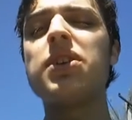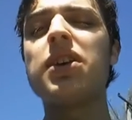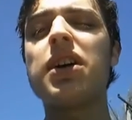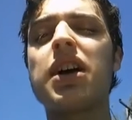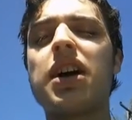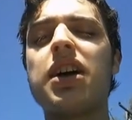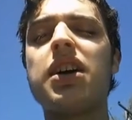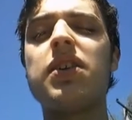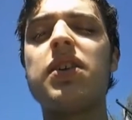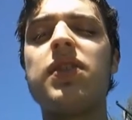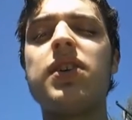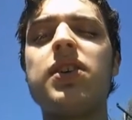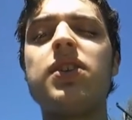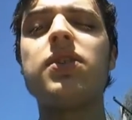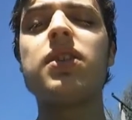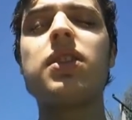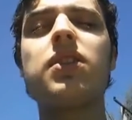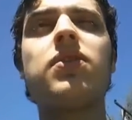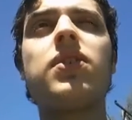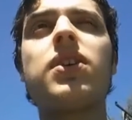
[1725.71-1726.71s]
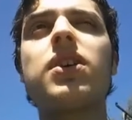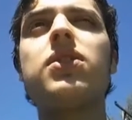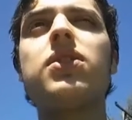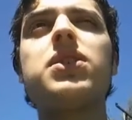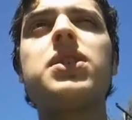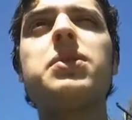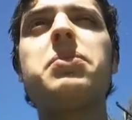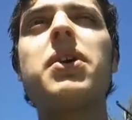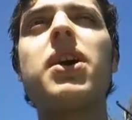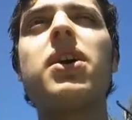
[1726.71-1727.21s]
Like, I never knew what the fuck it
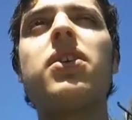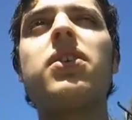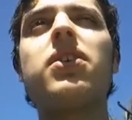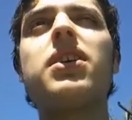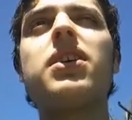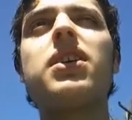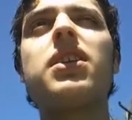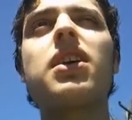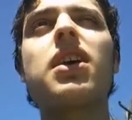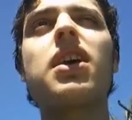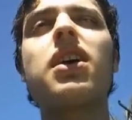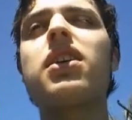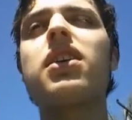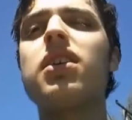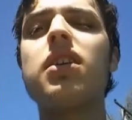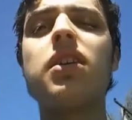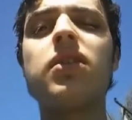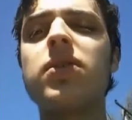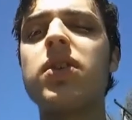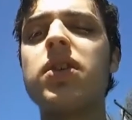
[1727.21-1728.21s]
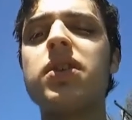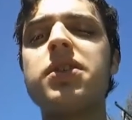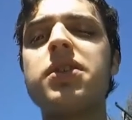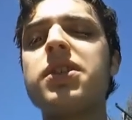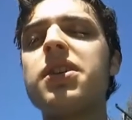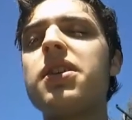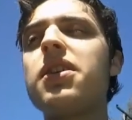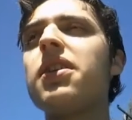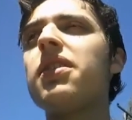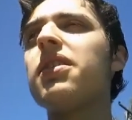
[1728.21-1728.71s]
was about. Like, I could never
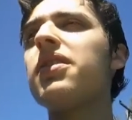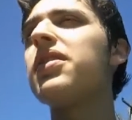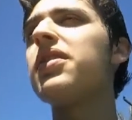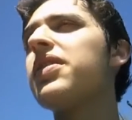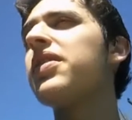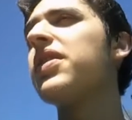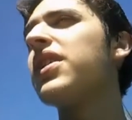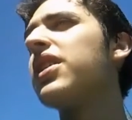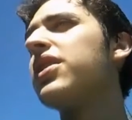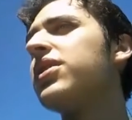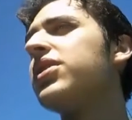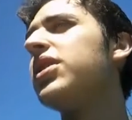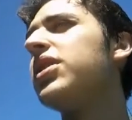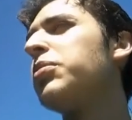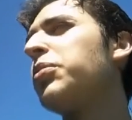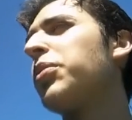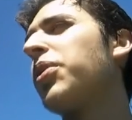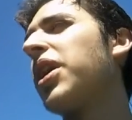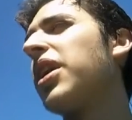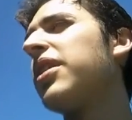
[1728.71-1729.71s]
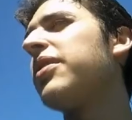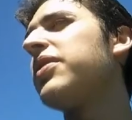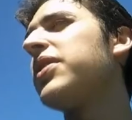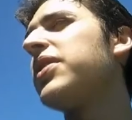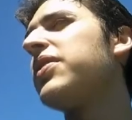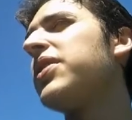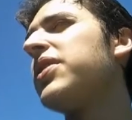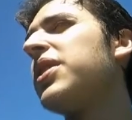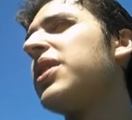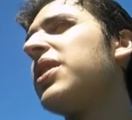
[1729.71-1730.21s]
understand. It just seemed random
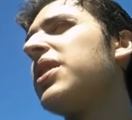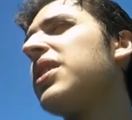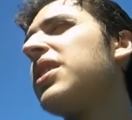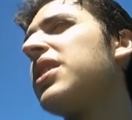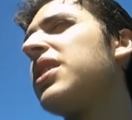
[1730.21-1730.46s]
to me.